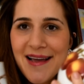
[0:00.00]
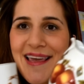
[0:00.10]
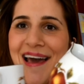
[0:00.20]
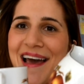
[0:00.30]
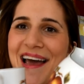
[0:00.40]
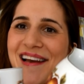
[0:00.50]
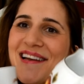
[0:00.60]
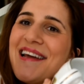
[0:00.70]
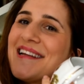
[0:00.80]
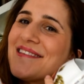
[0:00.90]
Yeah, and
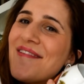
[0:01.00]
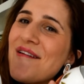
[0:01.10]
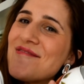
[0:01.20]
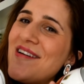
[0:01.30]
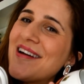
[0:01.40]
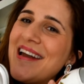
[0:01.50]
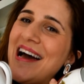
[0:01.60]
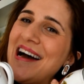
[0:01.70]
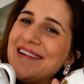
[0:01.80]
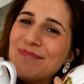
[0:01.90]
it's a very fun
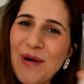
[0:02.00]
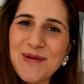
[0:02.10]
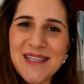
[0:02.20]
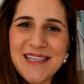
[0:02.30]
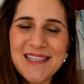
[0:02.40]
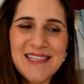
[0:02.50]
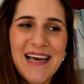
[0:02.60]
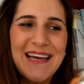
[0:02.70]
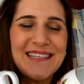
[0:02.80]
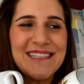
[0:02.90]
process
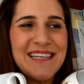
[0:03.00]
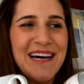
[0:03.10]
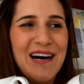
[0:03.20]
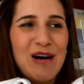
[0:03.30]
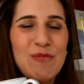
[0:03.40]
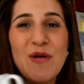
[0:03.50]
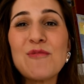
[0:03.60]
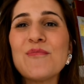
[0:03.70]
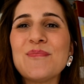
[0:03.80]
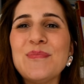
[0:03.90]
and
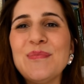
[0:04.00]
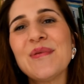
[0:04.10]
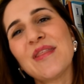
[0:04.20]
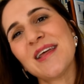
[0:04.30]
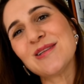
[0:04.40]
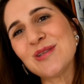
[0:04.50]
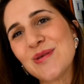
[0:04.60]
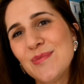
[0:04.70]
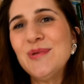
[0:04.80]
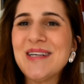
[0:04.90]
thing to do in
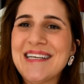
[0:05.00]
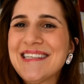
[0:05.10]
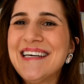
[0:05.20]
the morning.